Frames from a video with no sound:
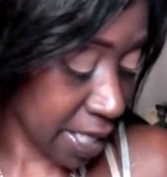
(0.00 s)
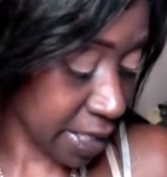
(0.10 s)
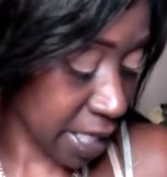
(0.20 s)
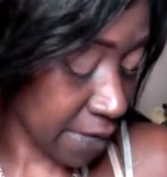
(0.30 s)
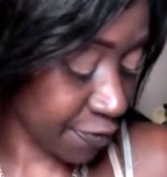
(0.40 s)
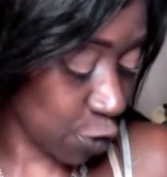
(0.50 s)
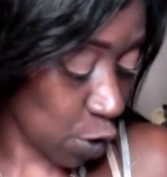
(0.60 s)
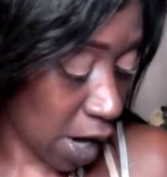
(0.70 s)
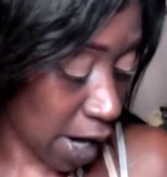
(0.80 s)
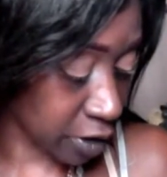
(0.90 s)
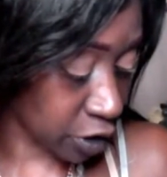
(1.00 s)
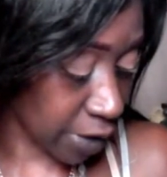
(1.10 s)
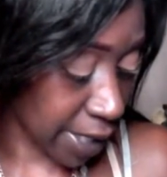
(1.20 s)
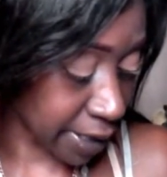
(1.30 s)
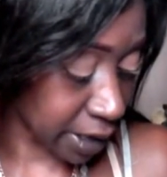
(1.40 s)
and um, for
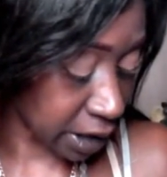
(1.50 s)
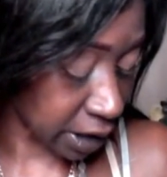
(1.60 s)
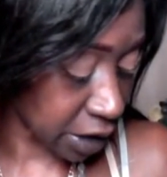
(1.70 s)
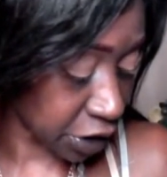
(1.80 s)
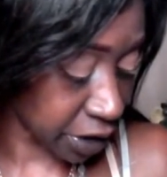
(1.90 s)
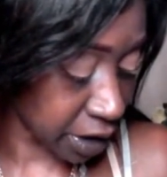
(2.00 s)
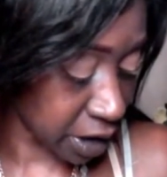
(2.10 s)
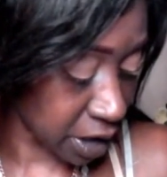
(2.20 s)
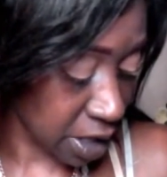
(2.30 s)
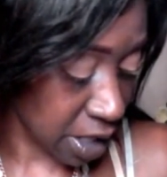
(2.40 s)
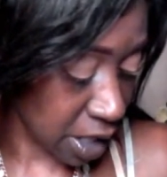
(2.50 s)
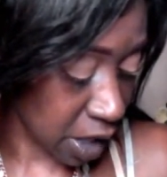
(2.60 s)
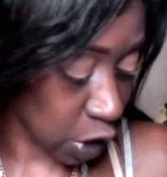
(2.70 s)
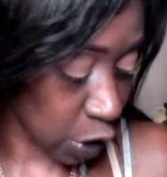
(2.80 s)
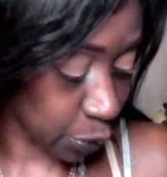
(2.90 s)
our transition
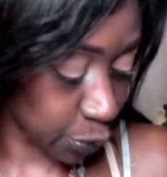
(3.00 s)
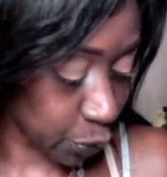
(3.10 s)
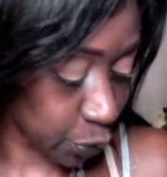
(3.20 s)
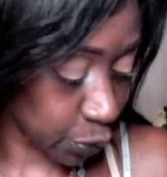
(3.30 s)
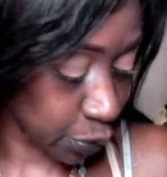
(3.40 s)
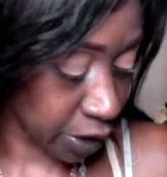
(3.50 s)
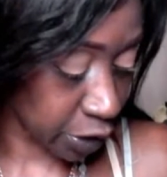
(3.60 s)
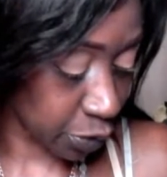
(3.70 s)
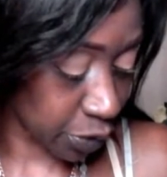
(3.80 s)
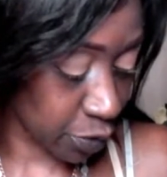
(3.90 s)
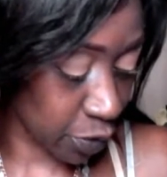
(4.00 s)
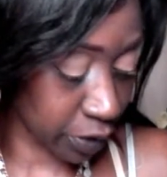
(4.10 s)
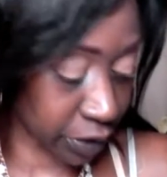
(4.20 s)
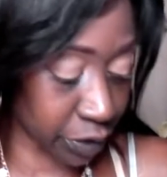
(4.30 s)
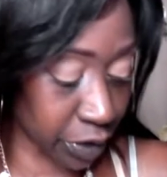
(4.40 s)
color ooh, what do we
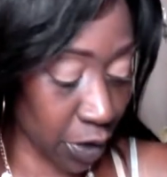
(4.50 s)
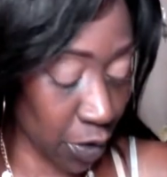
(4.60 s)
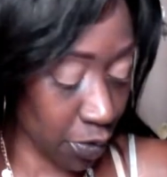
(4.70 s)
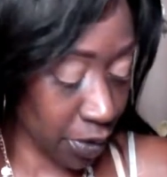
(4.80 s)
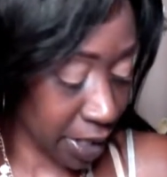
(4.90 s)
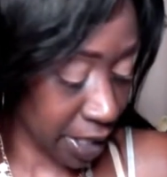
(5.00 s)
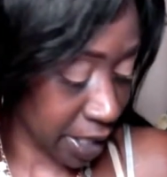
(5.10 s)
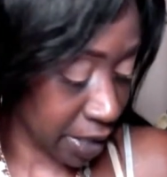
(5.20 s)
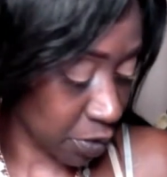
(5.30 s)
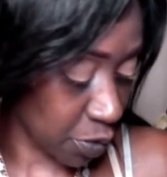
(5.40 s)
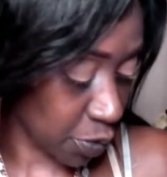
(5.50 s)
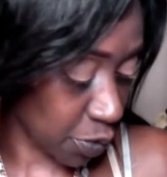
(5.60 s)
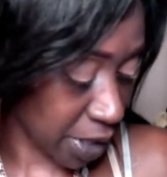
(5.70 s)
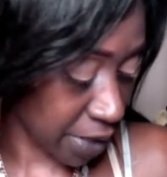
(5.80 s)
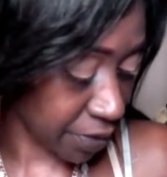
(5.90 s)
want to go in
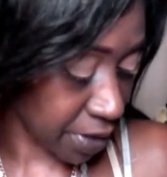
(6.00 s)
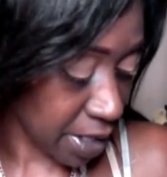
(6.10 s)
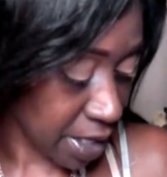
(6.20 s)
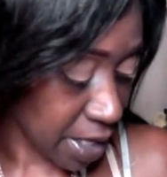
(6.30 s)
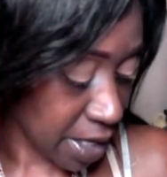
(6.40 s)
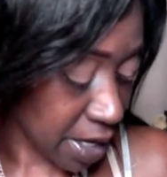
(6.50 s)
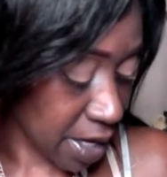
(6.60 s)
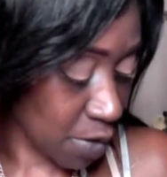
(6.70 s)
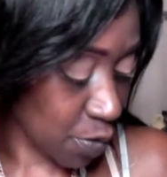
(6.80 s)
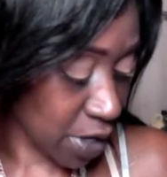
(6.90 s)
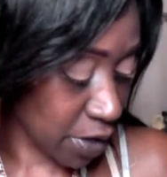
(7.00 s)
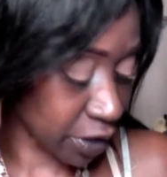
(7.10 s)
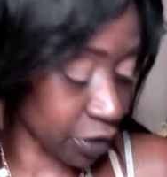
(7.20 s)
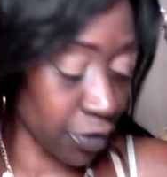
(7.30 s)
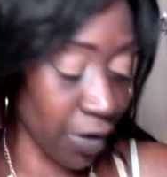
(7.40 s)
with uh, we're
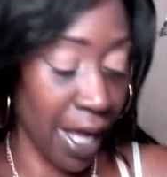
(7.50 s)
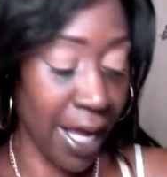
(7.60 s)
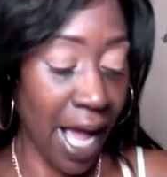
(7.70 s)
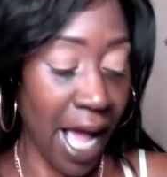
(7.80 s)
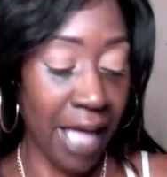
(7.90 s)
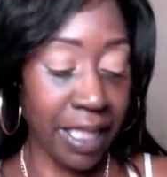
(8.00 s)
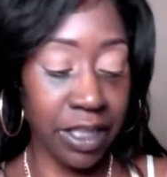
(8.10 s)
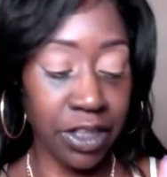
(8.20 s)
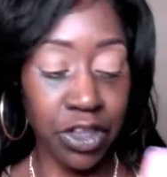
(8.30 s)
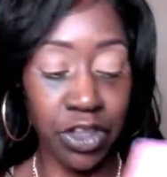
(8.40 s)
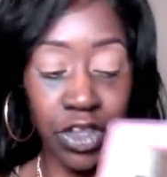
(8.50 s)
going to try hot